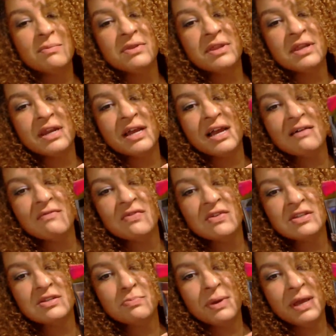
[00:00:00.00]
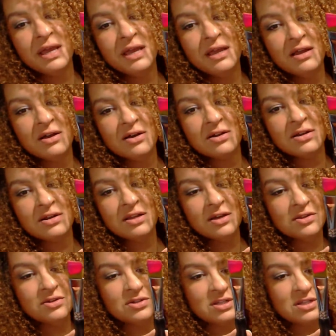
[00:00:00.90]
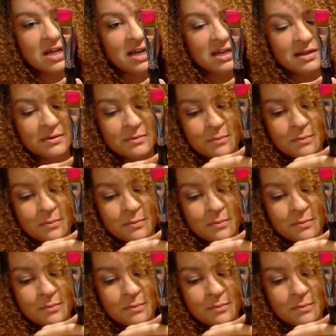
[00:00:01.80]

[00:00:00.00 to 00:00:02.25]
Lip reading: but then I have this pink on the other side?